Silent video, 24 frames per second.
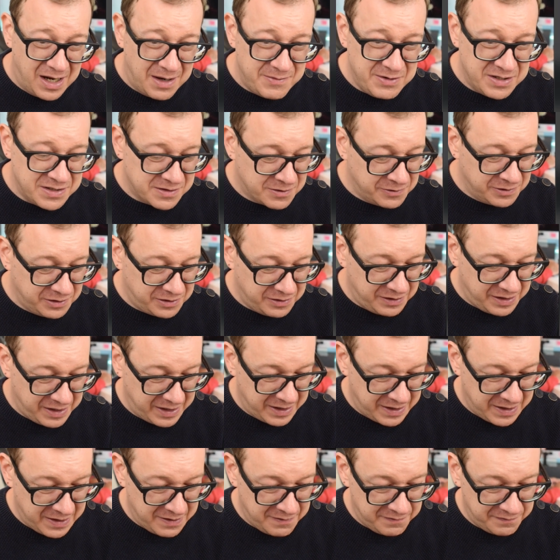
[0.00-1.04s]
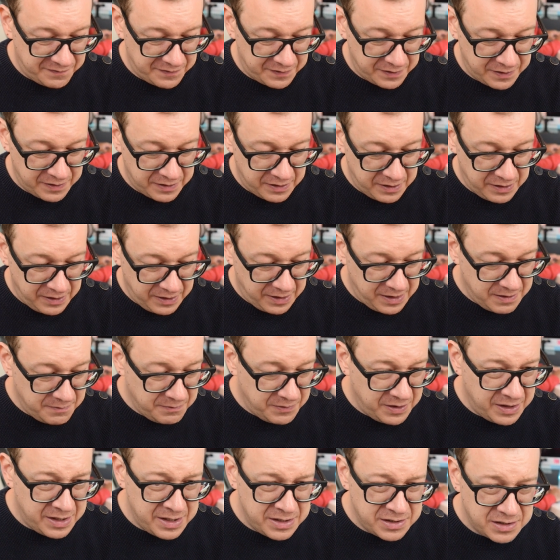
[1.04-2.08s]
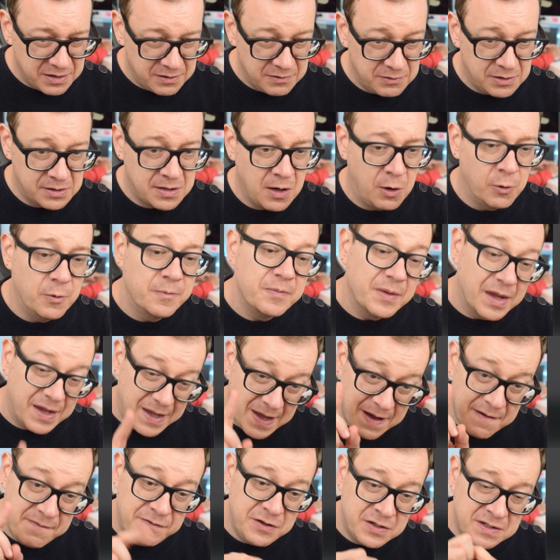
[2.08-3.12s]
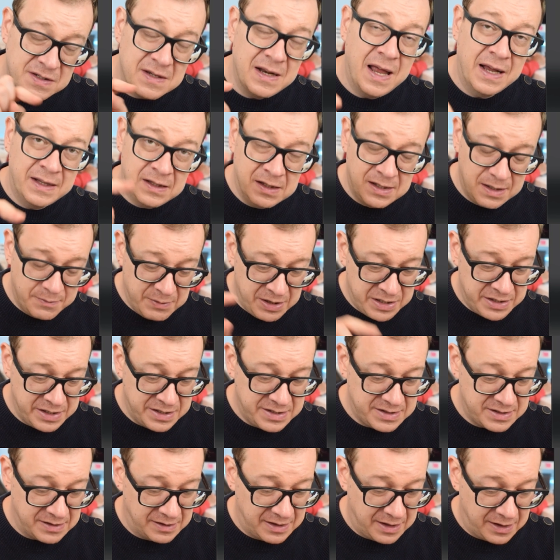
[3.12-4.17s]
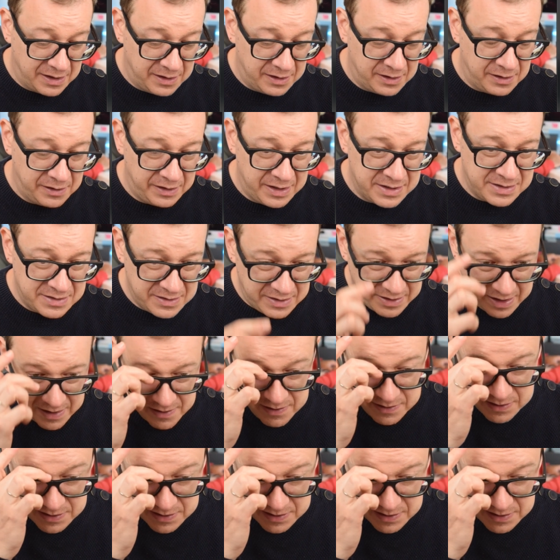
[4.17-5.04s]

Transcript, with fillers: I'm just going to have an image. So if the selected image is uh, is there,